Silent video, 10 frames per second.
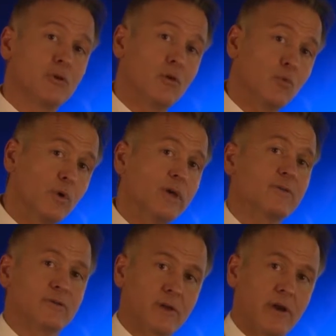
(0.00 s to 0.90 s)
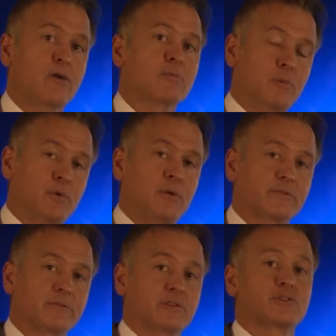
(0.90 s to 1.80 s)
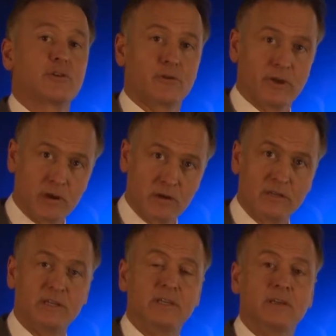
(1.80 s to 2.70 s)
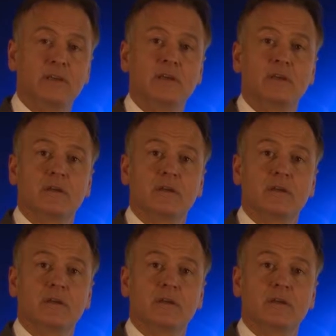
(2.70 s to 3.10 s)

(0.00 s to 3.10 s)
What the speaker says: go with your carrier proposals that show your guaranteed